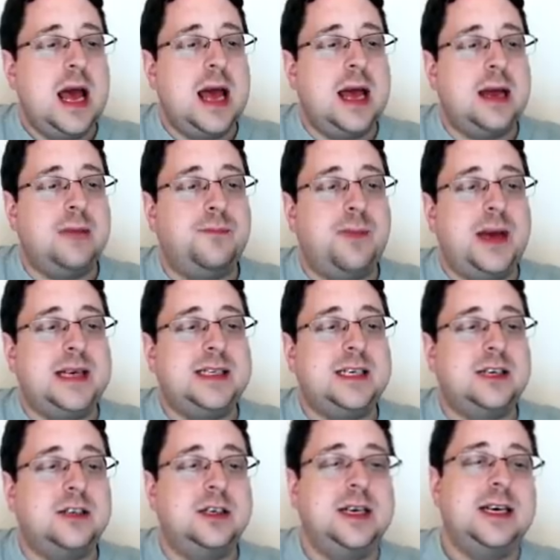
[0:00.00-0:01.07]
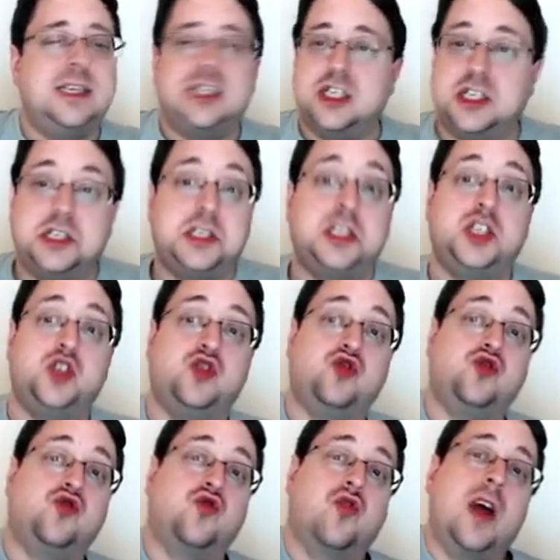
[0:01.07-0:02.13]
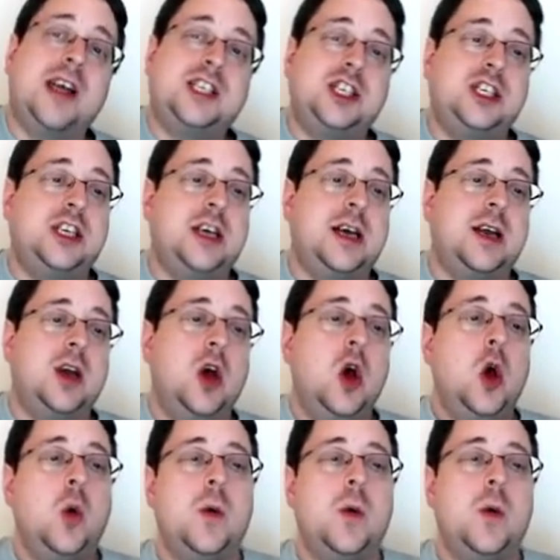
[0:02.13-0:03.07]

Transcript: and basically it just stretched it